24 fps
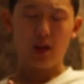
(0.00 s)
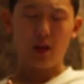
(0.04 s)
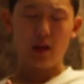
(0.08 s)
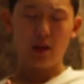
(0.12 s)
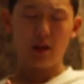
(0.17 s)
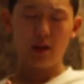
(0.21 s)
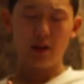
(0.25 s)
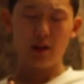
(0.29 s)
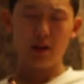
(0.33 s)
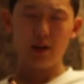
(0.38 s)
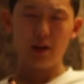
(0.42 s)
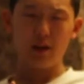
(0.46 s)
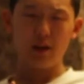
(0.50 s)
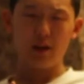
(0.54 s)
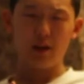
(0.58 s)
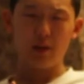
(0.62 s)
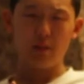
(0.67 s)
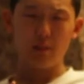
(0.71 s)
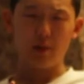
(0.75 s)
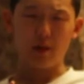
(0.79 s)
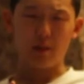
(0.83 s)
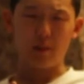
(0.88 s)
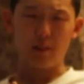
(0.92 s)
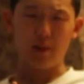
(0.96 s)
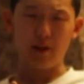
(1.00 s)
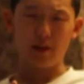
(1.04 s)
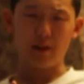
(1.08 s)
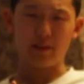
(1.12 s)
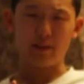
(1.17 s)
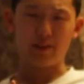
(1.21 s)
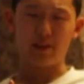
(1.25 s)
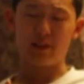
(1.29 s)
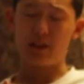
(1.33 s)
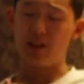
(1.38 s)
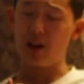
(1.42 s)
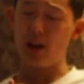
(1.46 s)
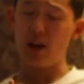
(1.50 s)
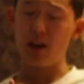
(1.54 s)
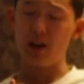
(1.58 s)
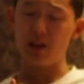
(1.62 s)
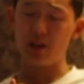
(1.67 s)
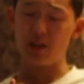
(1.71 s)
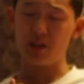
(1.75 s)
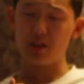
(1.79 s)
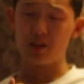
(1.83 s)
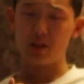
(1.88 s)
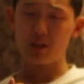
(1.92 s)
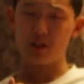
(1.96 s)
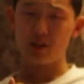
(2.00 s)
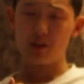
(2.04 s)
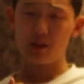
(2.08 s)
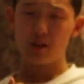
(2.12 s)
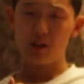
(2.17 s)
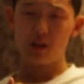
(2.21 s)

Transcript: Lady Macbeth does